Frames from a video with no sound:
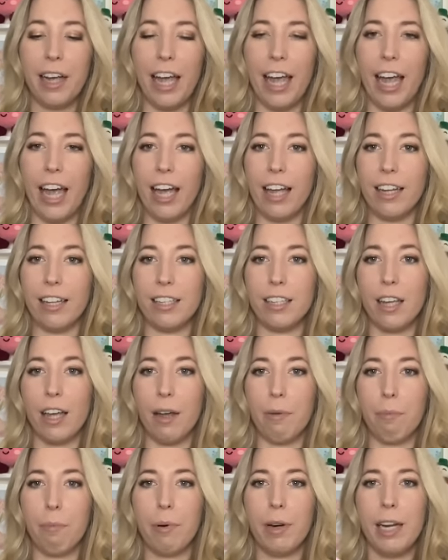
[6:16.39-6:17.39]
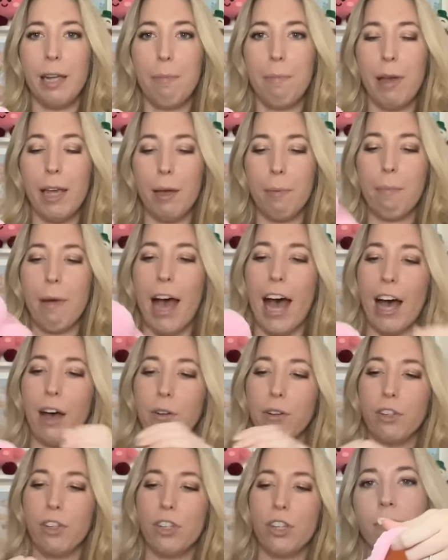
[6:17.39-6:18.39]
and a pretty big
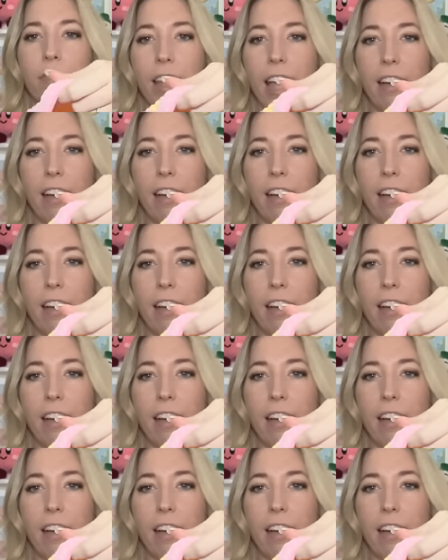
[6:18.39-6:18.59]
pouch.